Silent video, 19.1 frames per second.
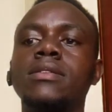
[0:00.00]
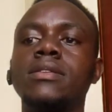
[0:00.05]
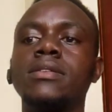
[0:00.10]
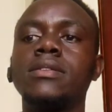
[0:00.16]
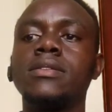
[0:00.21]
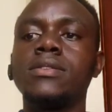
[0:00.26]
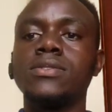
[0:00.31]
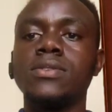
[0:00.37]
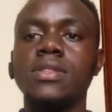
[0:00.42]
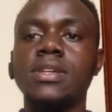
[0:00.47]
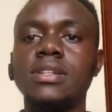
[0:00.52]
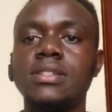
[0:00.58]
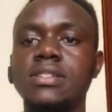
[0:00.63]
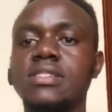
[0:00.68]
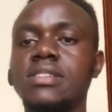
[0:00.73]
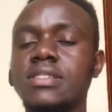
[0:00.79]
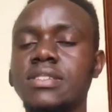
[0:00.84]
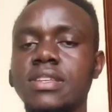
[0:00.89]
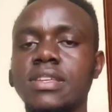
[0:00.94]
So that is
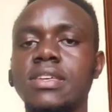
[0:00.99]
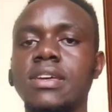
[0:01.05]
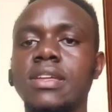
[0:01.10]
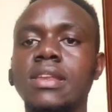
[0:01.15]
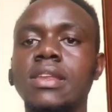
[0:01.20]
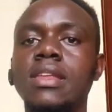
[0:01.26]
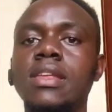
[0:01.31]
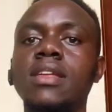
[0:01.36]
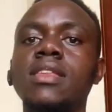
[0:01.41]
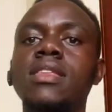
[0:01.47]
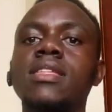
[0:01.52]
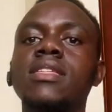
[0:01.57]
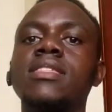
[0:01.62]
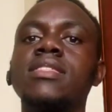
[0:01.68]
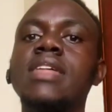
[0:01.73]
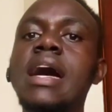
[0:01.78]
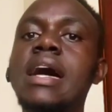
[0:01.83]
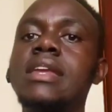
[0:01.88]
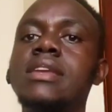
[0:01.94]
the second. Then the
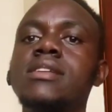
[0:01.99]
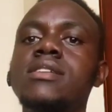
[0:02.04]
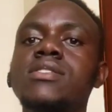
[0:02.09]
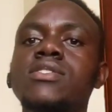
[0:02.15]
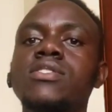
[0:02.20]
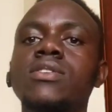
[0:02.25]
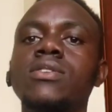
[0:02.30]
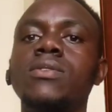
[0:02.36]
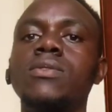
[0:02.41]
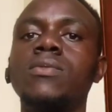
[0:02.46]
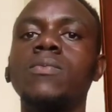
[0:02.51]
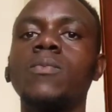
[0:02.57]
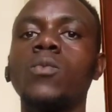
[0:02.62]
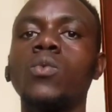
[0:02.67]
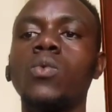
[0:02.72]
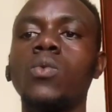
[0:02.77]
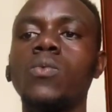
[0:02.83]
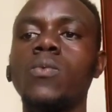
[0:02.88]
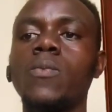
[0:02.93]
third, your
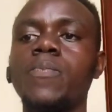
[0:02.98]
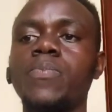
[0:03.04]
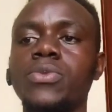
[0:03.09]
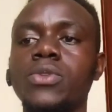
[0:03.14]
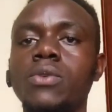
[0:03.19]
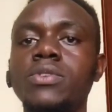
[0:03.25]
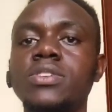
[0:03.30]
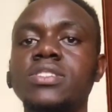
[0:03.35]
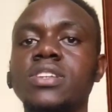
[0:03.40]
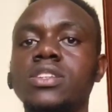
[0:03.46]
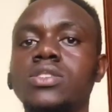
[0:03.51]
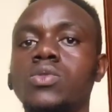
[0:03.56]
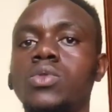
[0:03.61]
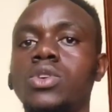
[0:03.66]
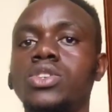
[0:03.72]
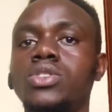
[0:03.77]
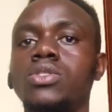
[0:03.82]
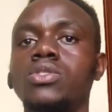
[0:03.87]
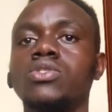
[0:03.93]
research
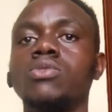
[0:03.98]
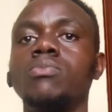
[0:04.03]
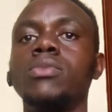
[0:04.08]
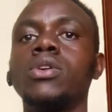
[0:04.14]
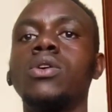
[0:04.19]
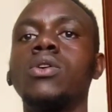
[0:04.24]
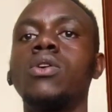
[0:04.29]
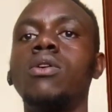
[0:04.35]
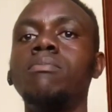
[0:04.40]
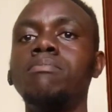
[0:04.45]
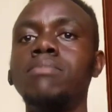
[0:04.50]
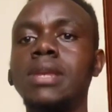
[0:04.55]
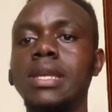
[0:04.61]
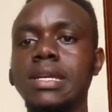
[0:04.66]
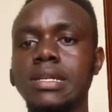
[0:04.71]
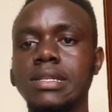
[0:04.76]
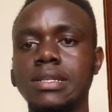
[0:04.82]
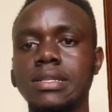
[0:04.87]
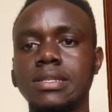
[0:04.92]
question should be
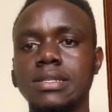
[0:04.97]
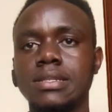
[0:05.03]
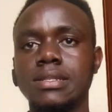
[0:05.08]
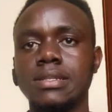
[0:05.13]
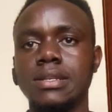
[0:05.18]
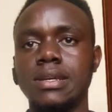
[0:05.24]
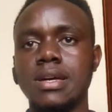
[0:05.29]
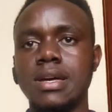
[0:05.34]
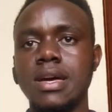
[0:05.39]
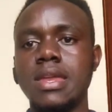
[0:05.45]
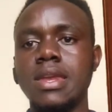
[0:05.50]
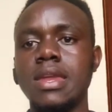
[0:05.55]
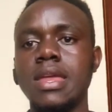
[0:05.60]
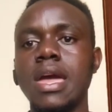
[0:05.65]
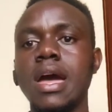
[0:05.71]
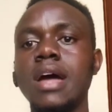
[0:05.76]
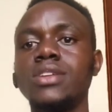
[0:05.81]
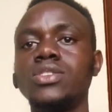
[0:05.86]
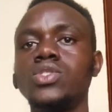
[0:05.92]
complex and
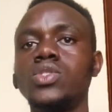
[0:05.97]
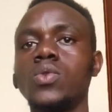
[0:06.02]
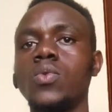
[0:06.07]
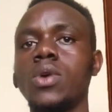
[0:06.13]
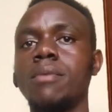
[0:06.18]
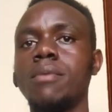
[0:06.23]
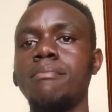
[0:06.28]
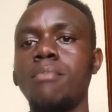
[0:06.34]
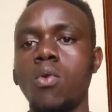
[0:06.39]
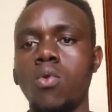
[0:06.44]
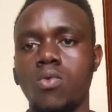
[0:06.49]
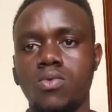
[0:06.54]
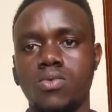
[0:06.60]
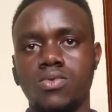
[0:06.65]
arguable.